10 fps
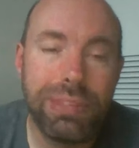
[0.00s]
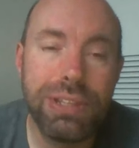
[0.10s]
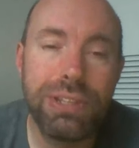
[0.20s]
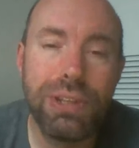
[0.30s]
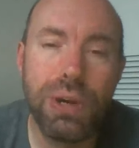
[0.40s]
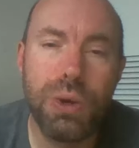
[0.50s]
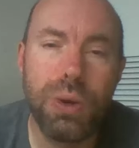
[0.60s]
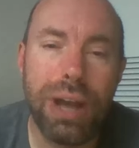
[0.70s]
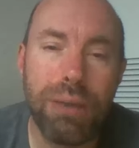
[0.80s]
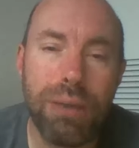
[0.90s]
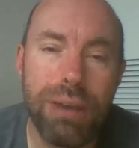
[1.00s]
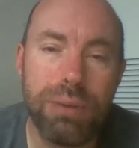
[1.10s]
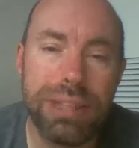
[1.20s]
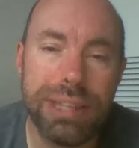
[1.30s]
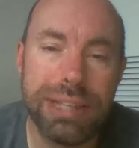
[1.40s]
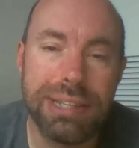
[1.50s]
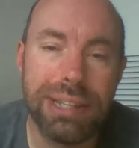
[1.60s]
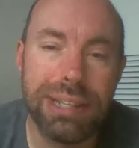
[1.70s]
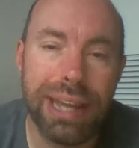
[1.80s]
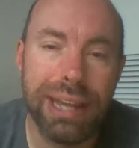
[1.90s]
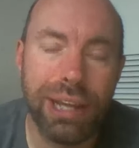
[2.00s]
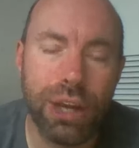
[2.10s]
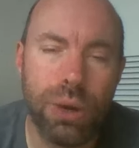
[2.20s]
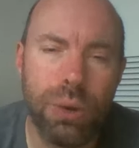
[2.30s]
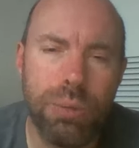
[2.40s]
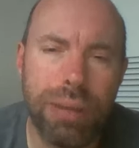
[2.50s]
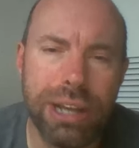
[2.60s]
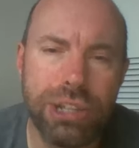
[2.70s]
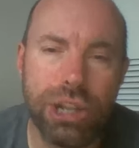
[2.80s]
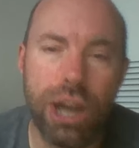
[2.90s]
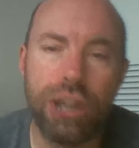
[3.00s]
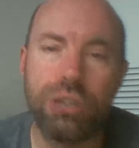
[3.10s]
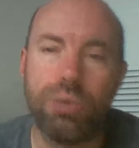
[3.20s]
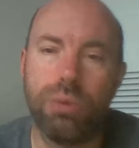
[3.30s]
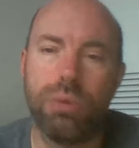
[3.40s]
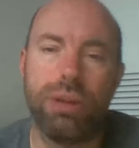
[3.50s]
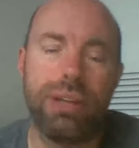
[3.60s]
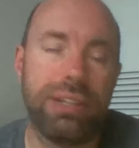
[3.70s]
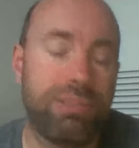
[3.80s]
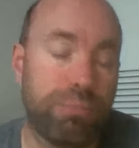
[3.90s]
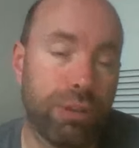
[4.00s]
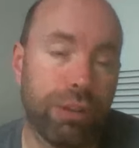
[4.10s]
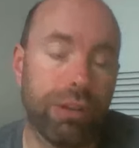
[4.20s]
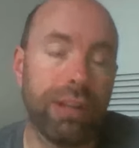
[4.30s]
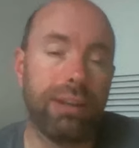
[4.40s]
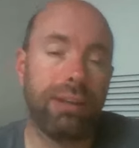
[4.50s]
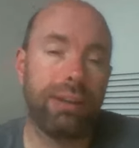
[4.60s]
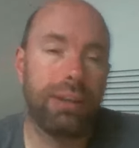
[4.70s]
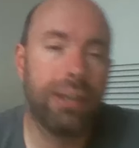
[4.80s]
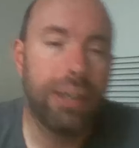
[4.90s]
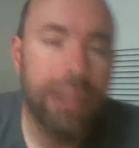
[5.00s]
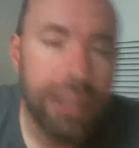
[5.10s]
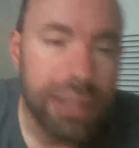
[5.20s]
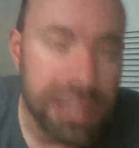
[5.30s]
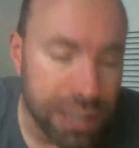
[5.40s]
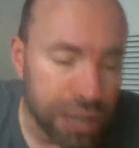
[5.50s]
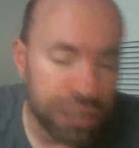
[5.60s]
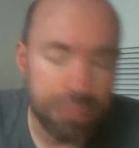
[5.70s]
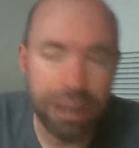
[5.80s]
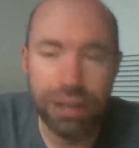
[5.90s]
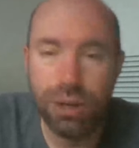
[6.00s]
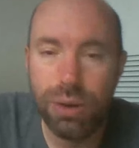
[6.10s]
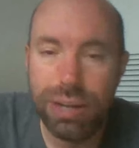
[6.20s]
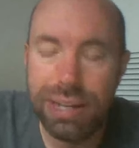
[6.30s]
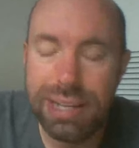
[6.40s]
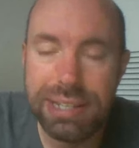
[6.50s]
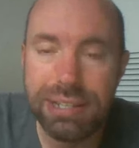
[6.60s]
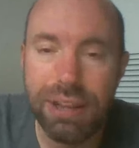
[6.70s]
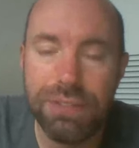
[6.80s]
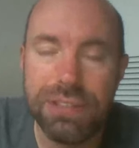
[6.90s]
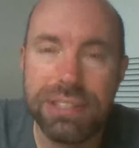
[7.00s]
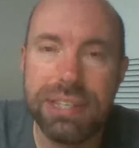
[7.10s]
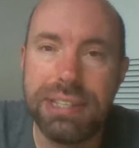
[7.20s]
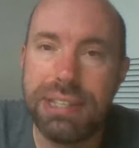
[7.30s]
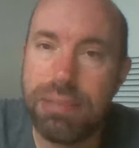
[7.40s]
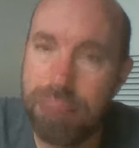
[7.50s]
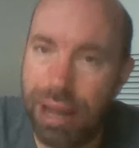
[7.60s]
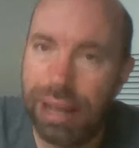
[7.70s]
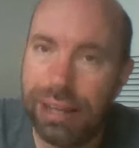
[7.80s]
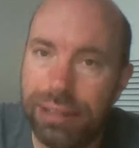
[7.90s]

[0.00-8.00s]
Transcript: So I went with this Letting Go by Josh Woodward. He's pretty great. He's on Jamendo, and his stuff is CC by.